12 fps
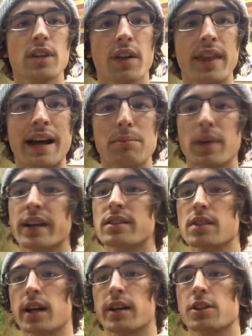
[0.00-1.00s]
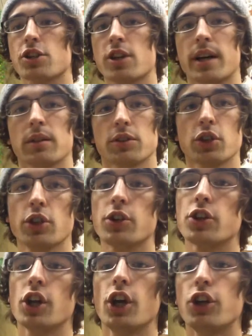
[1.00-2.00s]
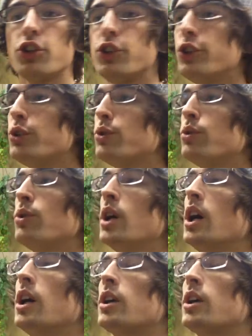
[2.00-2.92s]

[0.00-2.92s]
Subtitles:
done that my entire childhood. You